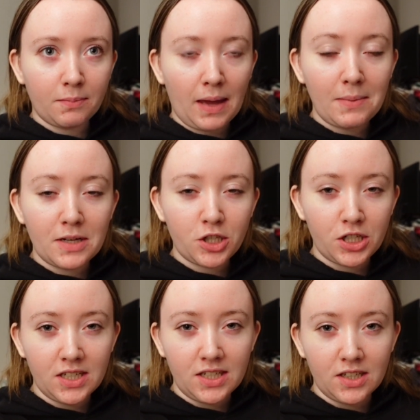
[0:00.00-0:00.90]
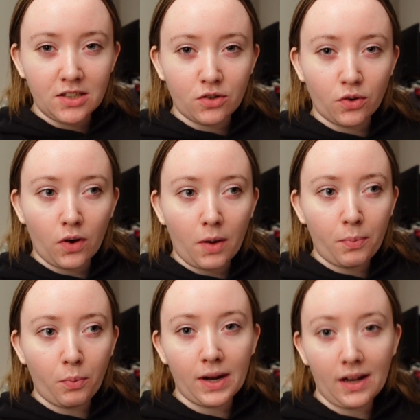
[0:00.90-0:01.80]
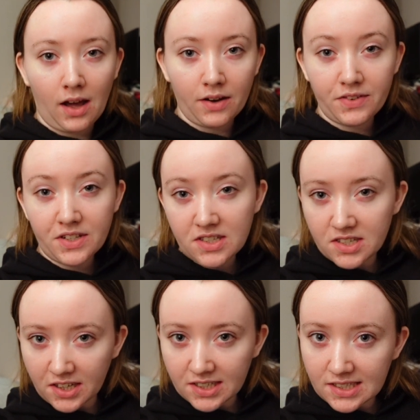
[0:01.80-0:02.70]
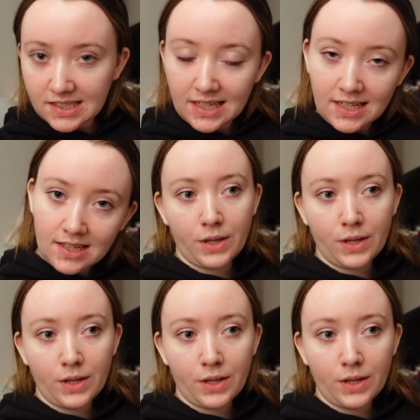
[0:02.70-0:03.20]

maybe she grew up with a lot of uncertainty,